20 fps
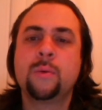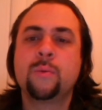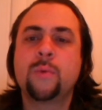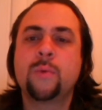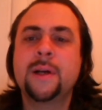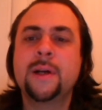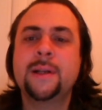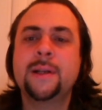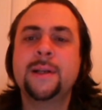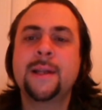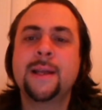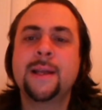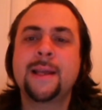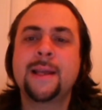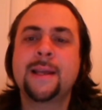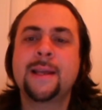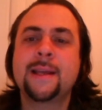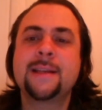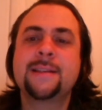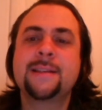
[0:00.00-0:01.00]
One
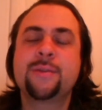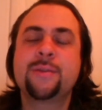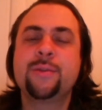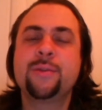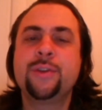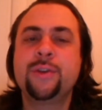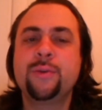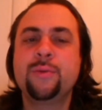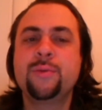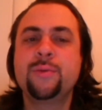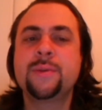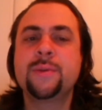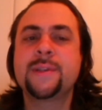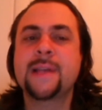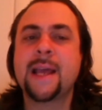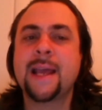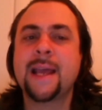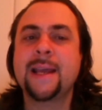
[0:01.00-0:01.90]
is to use